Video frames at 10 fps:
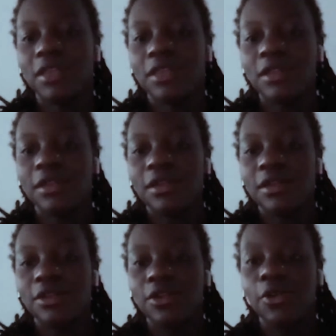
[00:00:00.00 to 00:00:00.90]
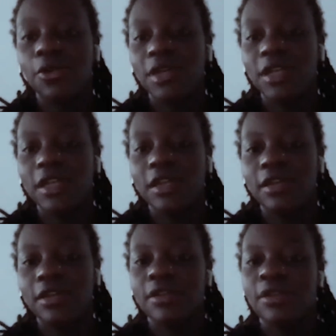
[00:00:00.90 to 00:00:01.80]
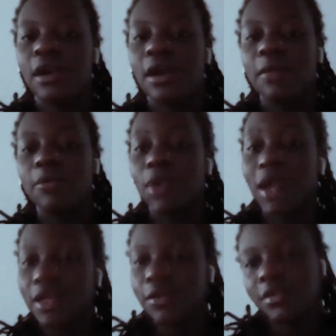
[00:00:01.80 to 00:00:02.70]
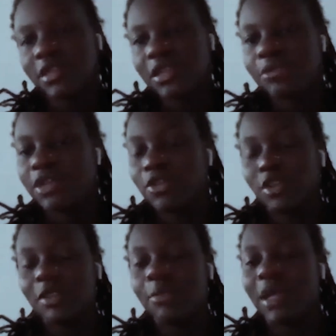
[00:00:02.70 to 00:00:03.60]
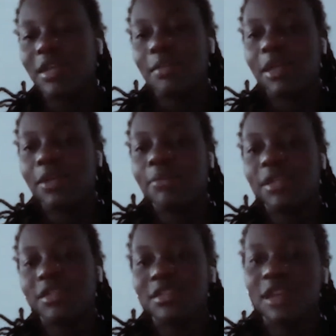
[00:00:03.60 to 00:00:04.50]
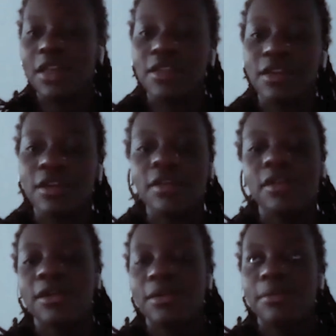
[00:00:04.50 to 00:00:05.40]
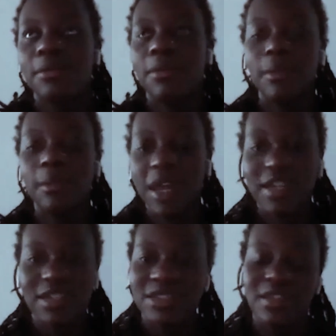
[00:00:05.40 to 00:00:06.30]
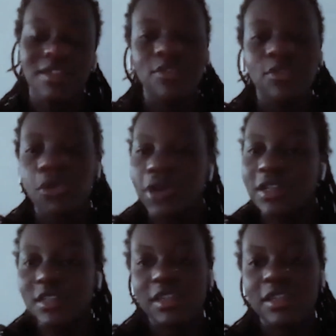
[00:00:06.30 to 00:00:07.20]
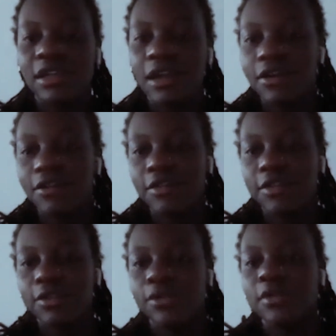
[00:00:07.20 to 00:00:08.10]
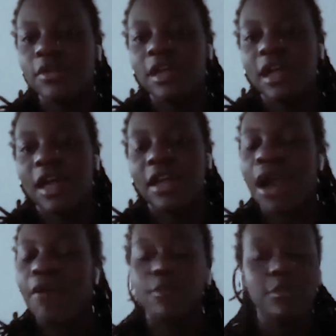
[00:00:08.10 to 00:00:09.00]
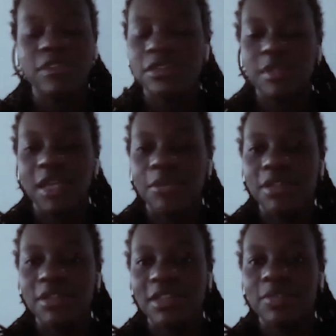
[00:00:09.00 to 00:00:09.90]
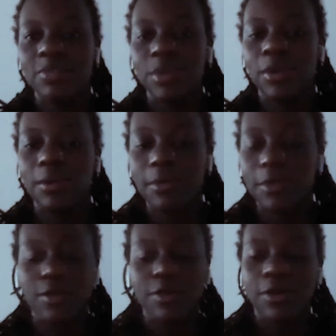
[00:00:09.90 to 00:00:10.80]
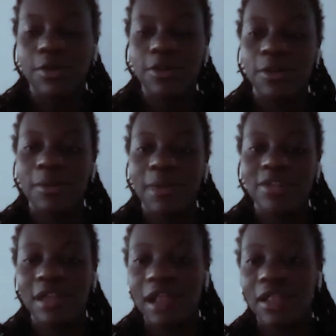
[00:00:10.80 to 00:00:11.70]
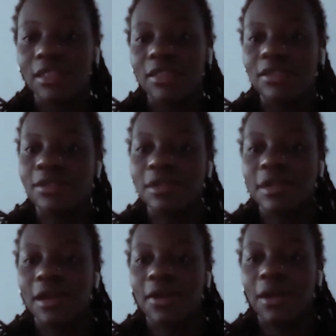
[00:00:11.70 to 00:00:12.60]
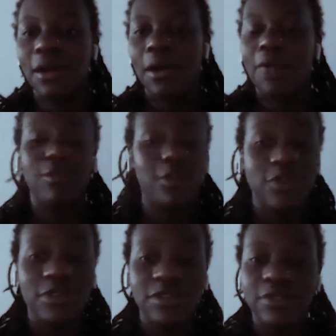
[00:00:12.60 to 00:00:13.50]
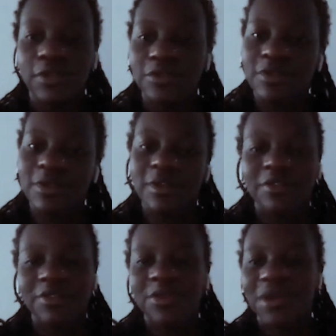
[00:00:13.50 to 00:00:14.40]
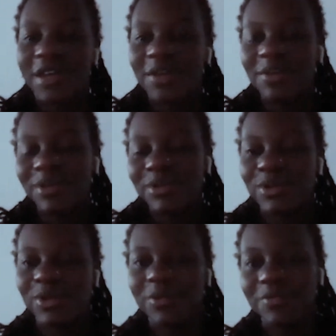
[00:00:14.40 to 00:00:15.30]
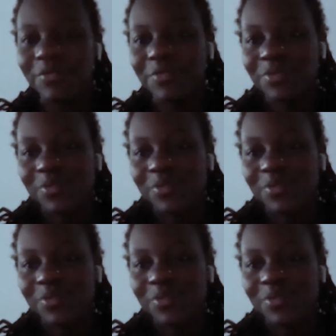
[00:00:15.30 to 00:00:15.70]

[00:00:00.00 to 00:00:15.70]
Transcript: with not only running Usikimye during the pandemic, but just other measures such as quarantine, curfew, and how have you just been able to keep your mental health afloat if you were able to?